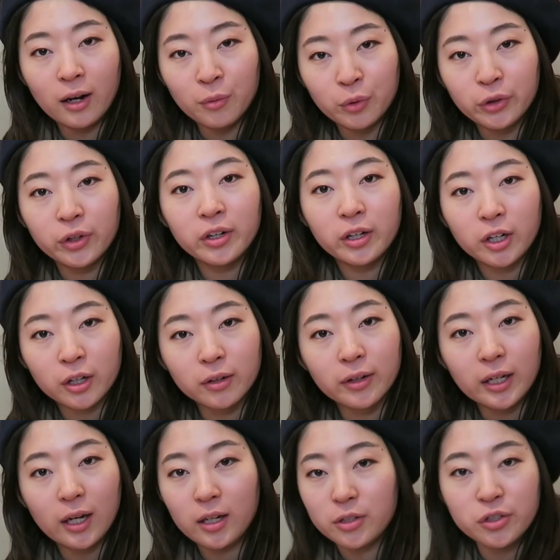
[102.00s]
and when you're in
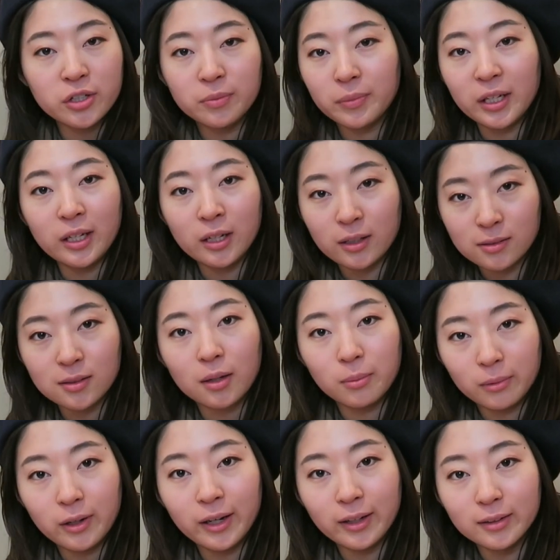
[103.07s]
Korea you shouldn't be eating
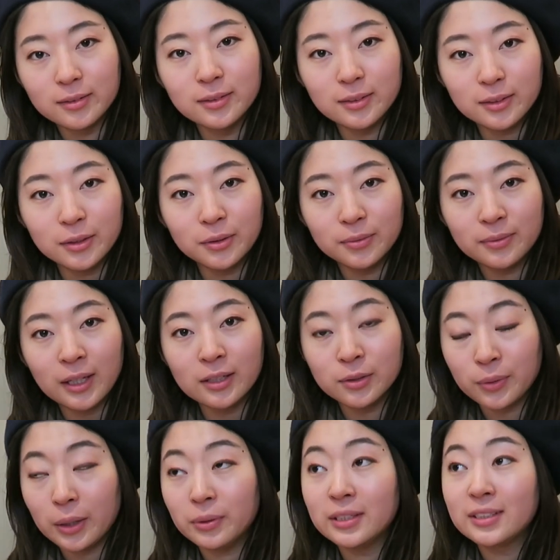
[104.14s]
Subway, so that's why